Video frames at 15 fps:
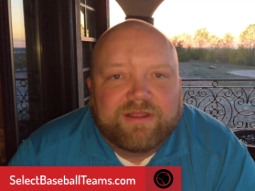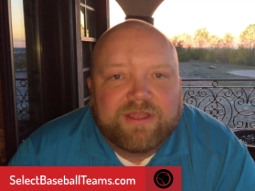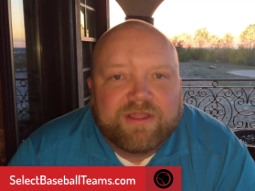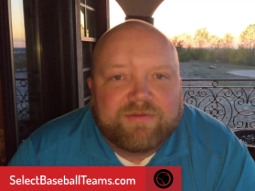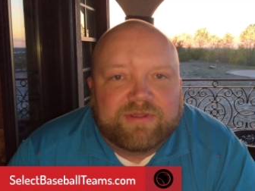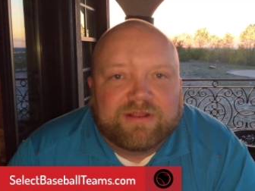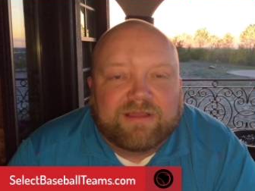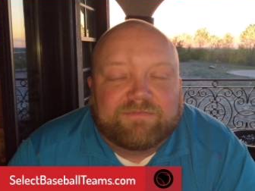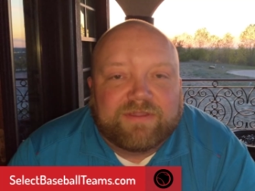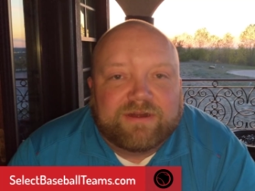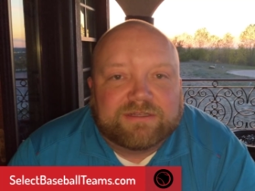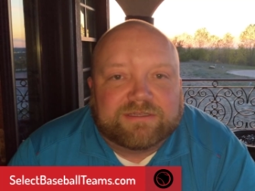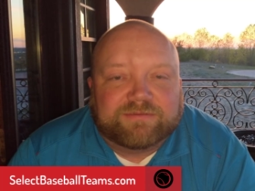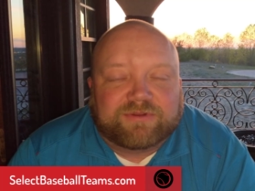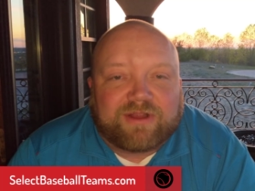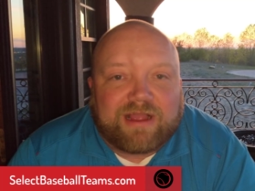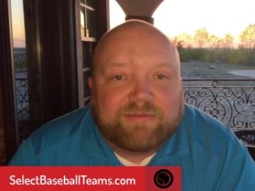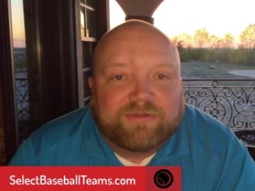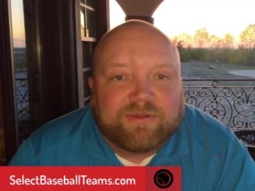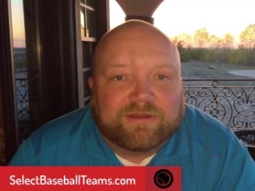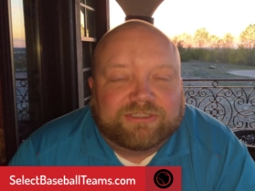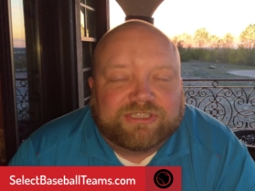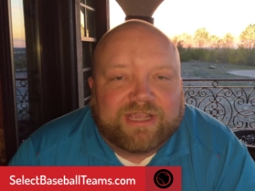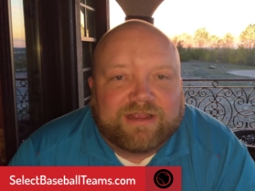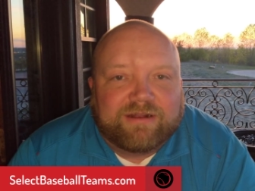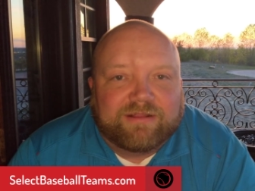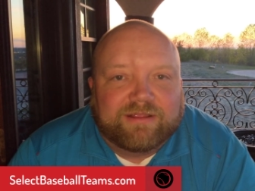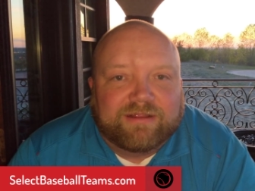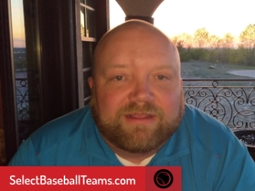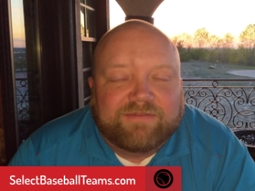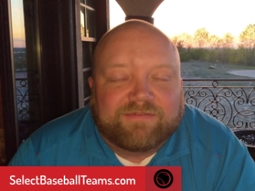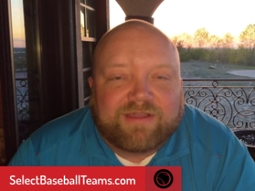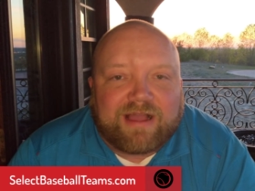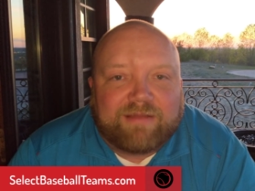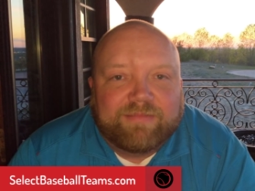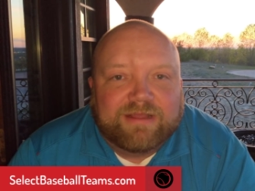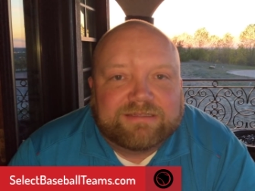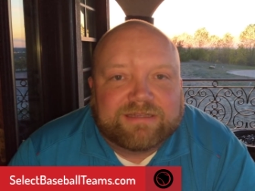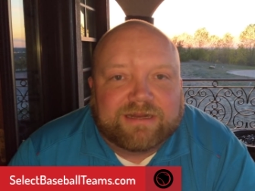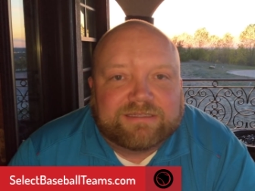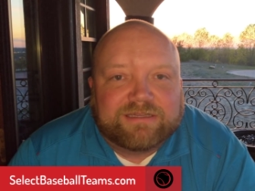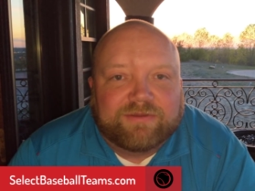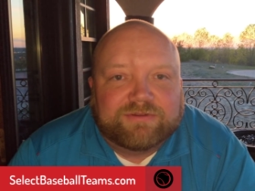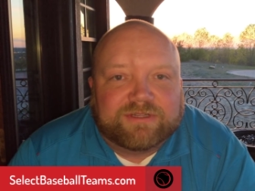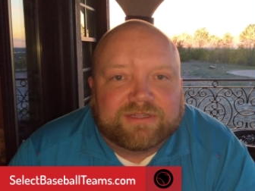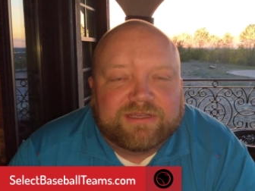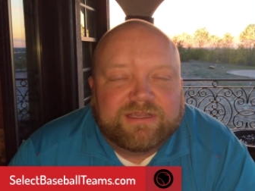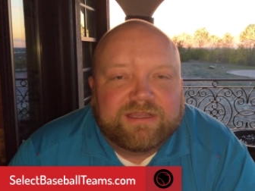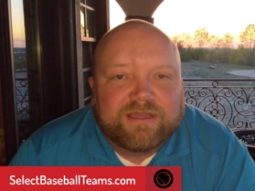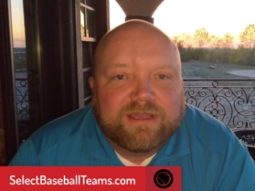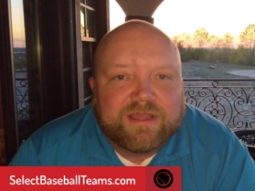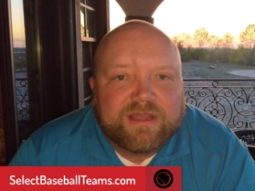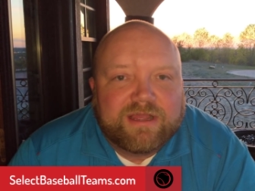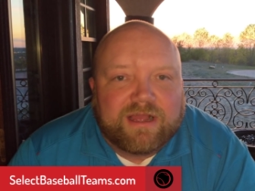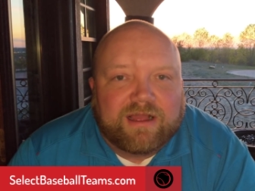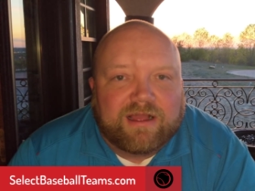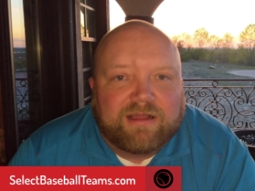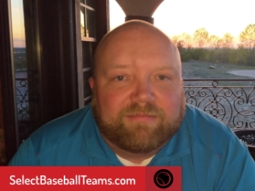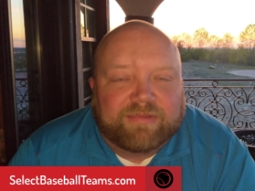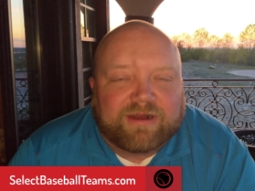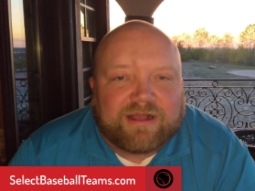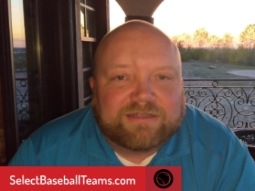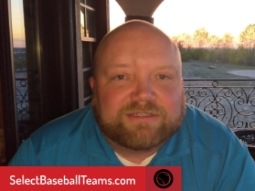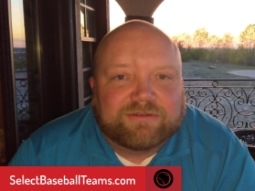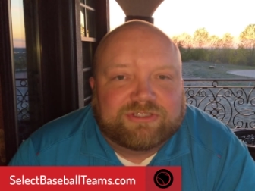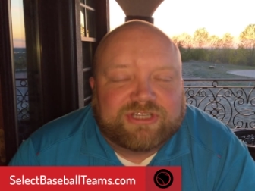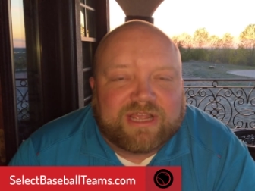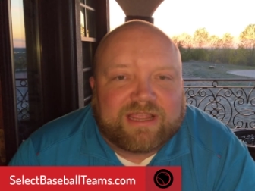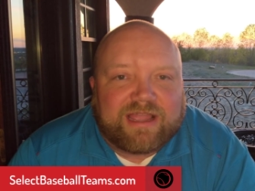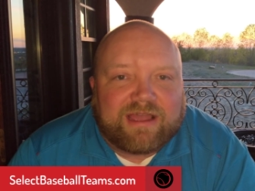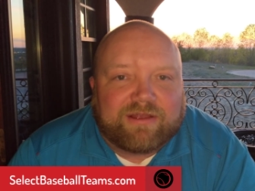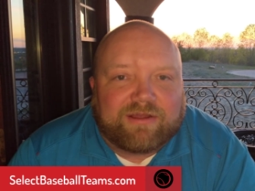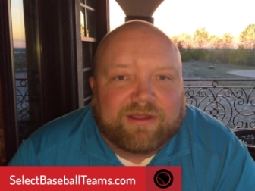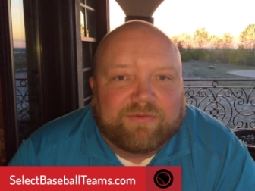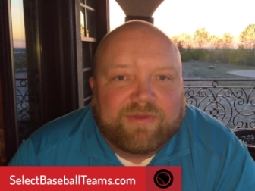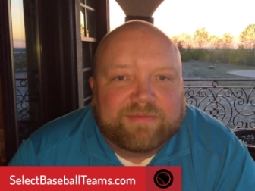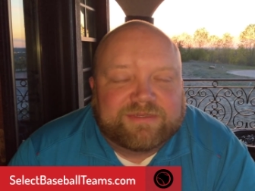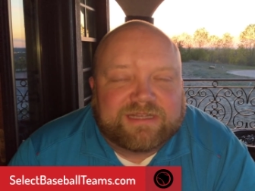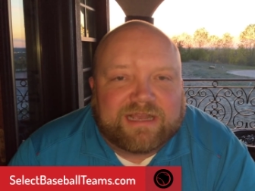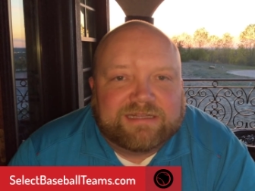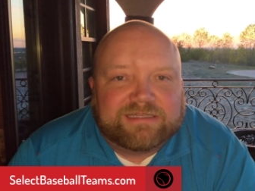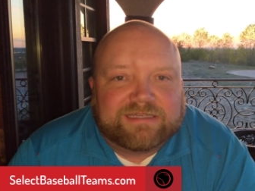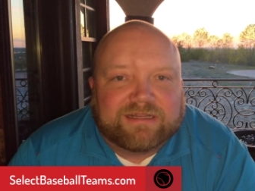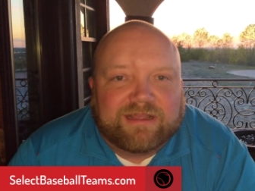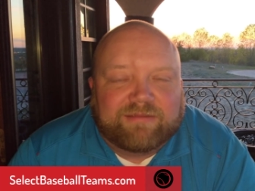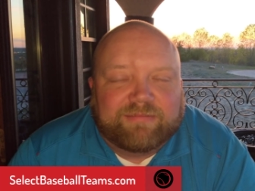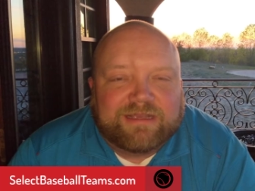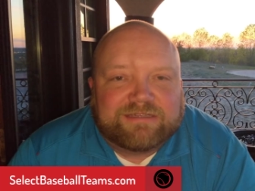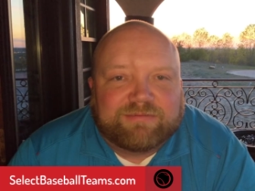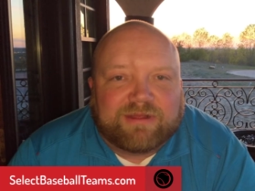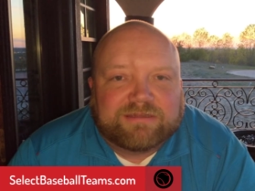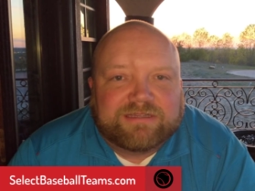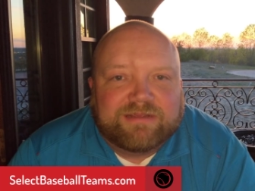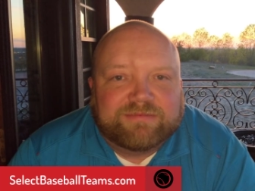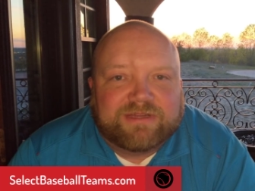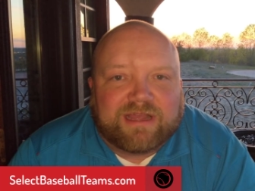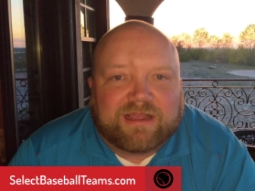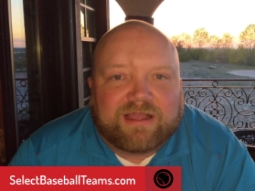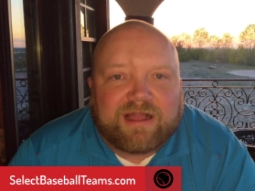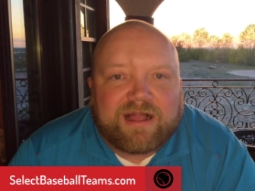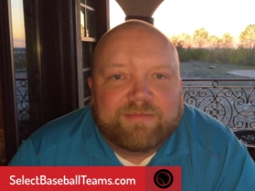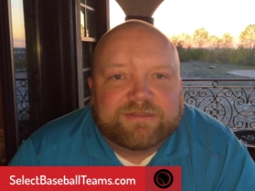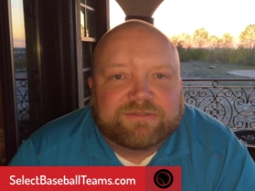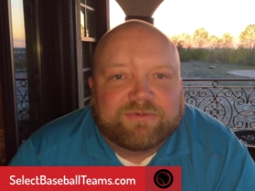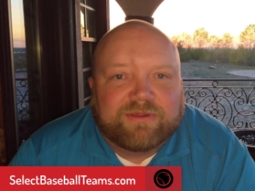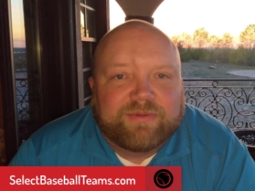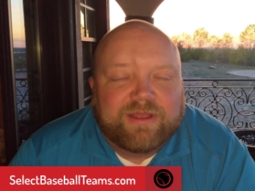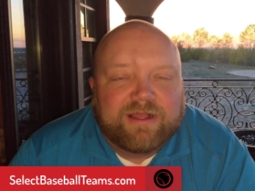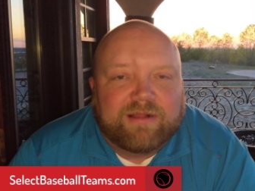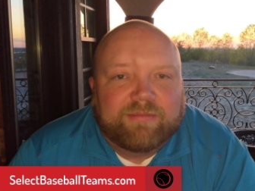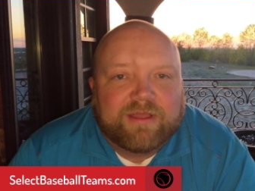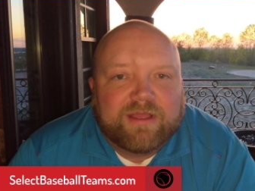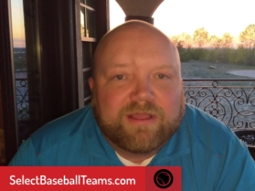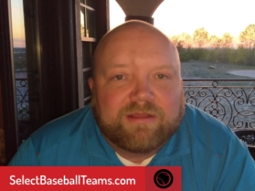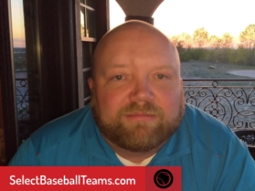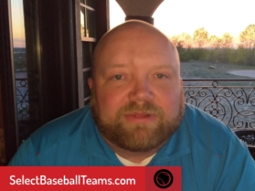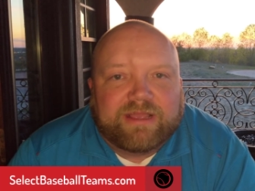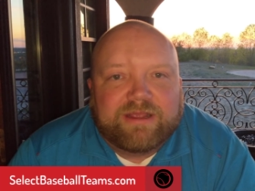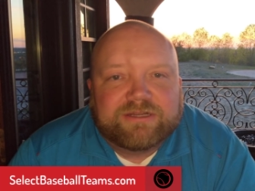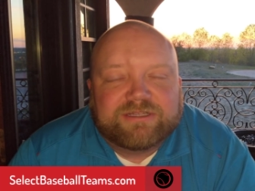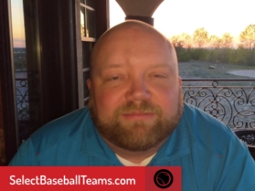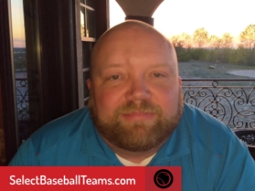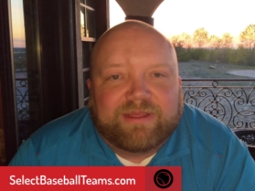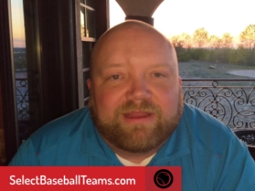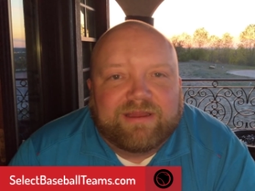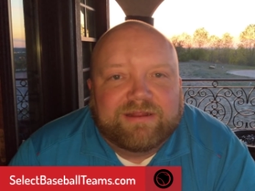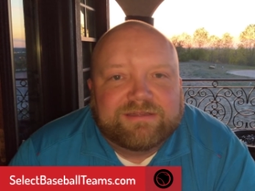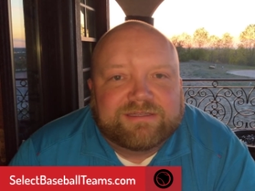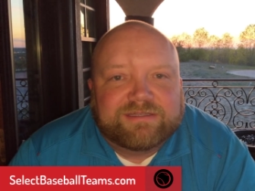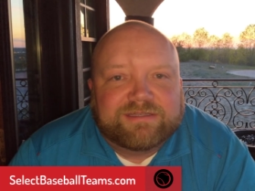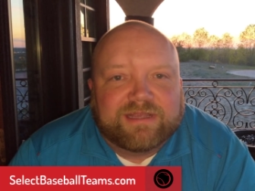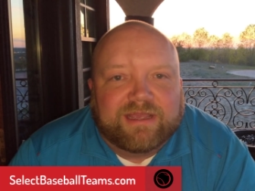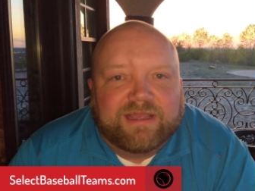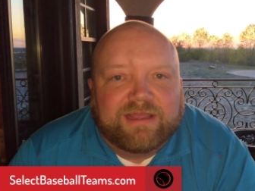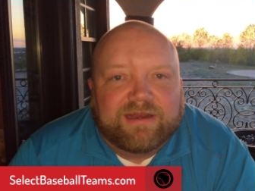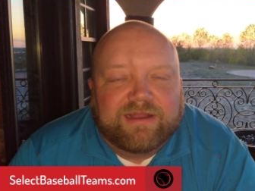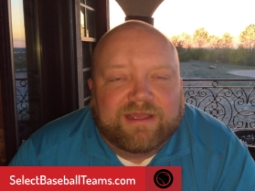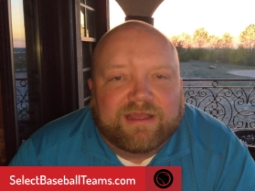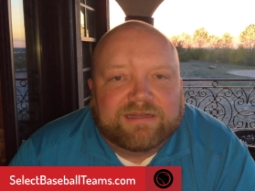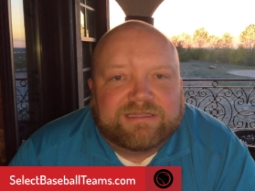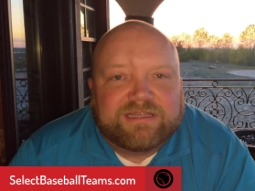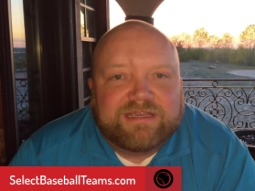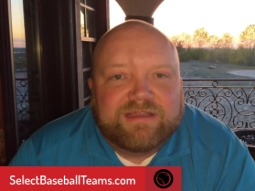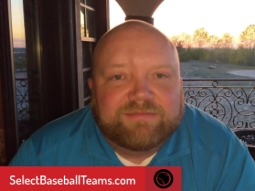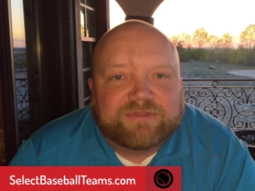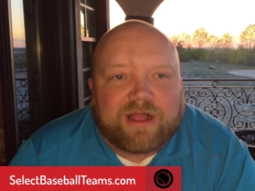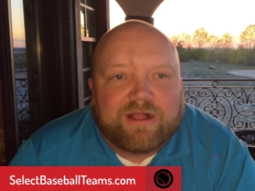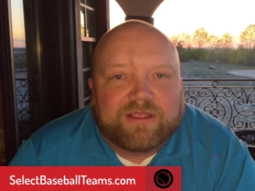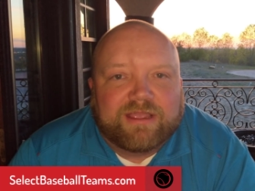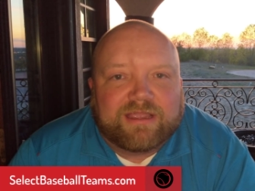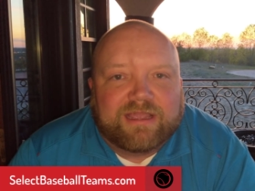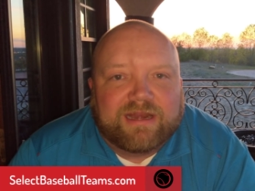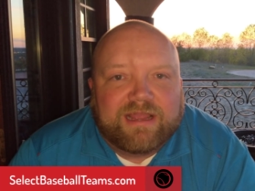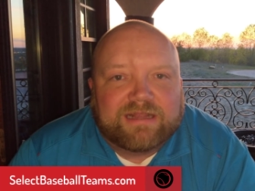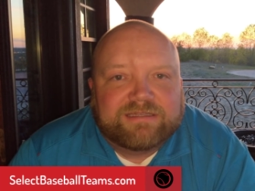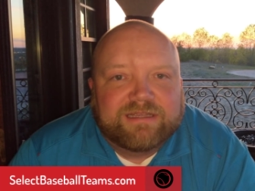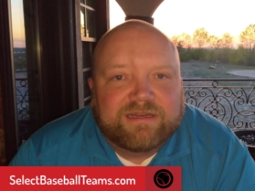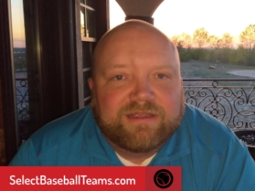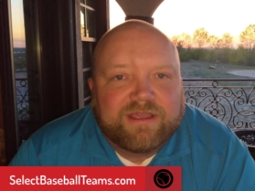We'd love for you to subscribe to our channel and leave comments. Let us know what you think. Um, but also check out our website, selectbaseballteams.com. It's where we help players and parents and uh, teams all get connected.